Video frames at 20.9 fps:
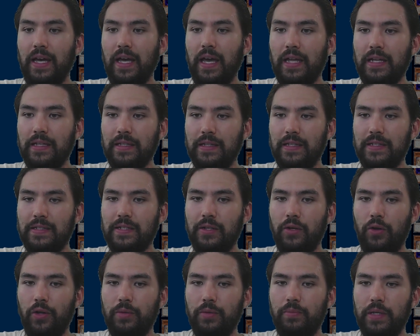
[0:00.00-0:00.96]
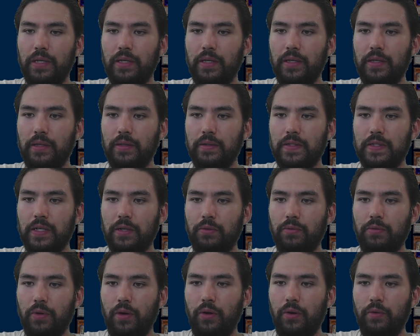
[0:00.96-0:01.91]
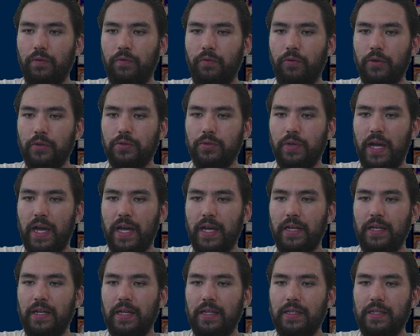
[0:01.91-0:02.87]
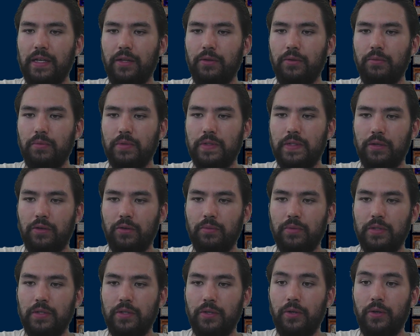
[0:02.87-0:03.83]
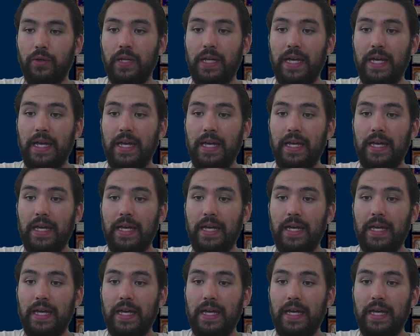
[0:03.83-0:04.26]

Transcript: And this can only be synchroed for a dragon, and the other synchro material